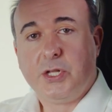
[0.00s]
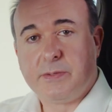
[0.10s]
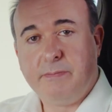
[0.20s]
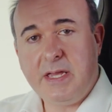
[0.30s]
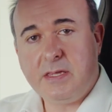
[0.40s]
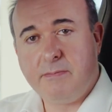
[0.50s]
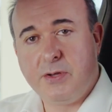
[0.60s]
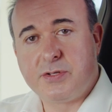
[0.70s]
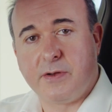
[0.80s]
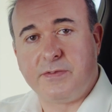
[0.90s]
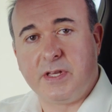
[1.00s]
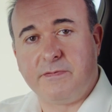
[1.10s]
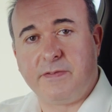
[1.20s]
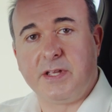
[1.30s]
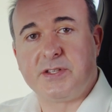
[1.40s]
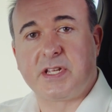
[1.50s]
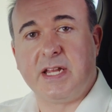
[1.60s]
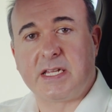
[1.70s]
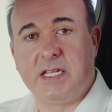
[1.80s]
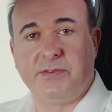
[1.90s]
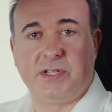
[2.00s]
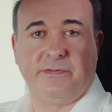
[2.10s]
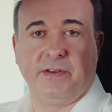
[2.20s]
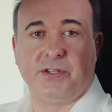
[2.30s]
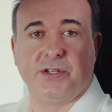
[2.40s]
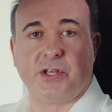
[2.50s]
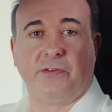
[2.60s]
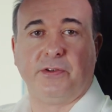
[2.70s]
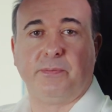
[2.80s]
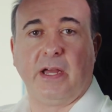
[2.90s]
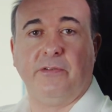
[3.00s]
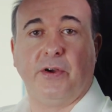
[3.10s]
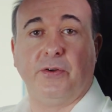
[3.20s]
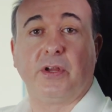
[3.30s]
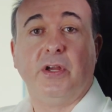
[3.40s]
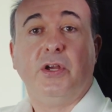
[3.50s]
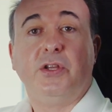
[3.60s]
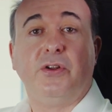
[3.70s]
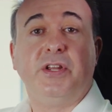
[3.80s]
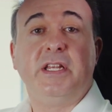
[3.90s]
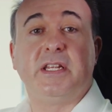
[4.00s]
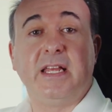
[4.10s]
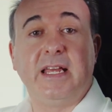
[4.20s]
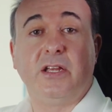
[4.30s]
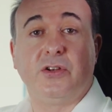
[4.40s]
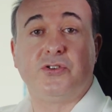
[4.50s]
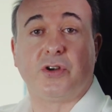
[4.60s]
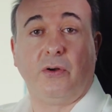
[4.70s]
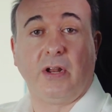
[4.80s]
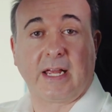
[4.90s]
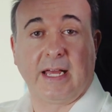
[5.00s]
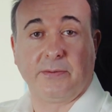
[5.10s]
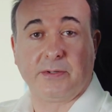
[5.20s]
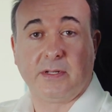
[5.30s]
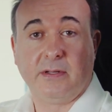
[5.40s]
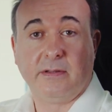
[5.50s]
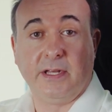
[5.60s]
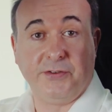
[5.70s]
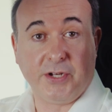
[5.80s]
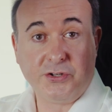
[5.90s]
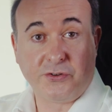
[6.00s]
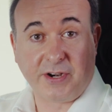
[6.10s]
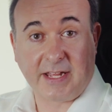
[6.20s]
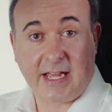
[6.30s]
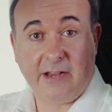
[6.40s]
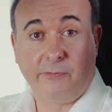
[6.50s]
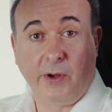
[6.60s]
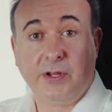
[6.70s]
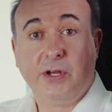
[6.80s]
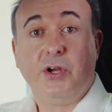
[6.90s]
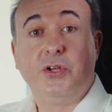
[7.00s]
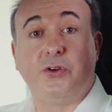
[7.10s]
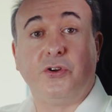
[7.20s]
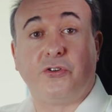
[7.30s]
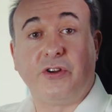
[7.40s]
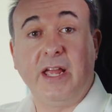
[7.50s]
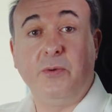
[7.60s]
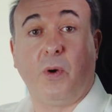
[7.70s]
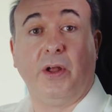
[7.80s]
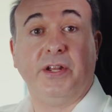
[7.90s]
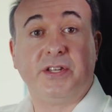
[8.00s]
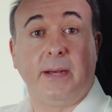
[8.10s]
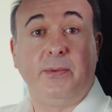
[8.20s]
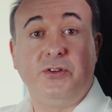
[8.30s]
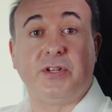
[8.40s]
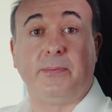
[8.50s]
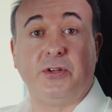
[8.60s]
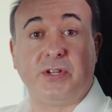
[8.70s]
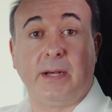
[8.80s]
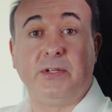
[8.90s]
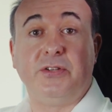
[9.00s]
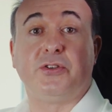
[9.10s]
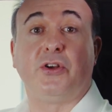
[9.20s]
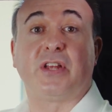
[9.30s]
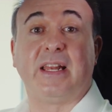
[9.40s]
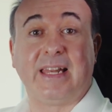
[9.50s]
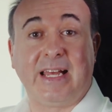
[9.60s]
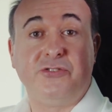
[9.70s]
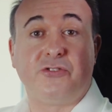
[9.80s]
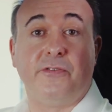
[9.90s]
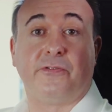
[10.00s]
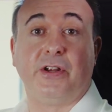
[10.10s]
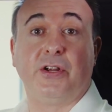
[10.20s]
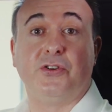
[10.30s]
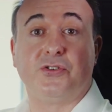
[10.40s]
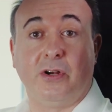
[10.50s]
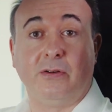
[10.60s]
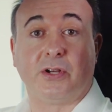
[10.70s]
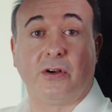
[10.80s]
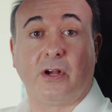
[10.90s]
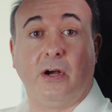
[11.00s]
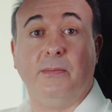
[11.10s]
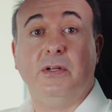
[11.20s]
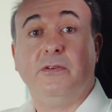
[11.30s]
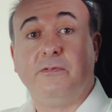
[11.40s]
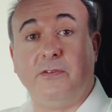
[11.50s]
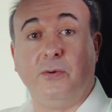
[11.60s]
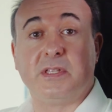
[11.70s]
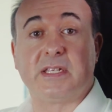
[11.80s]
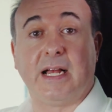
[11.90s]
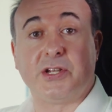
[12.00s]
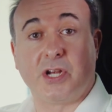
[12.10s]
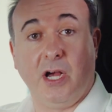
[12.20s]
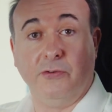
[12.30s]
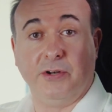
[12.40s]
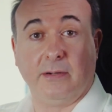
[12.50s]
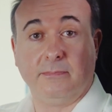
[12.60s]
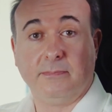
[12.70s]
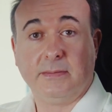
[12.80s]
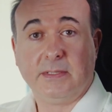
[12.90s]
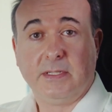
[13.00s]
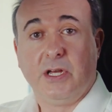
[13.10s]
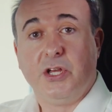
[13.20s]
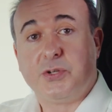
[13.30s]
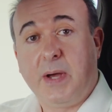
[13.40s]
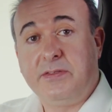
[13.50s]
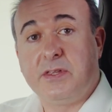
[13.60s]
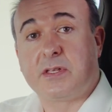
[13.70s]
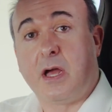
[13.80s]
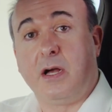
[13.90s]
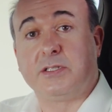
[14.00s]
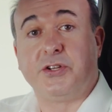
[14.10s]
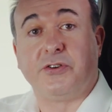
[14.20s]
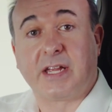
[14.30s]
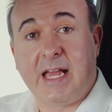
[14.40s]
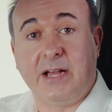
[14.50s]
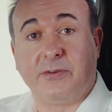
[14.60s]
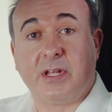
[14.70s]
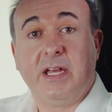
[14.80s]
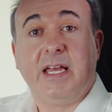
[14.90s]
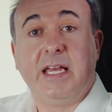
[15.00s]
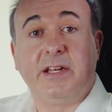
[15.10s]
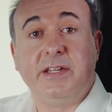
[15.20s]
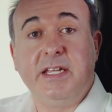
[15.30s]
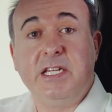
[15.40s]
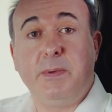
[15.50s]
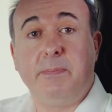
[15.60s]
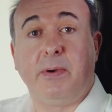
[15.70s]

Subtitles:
To make the most of the advanced connectivity features offered by Evoque, you'll need an InControl account. If you don't already have one, you can create one at www.landroverincontrol.com/owner. To add the car to your account, it'll need to be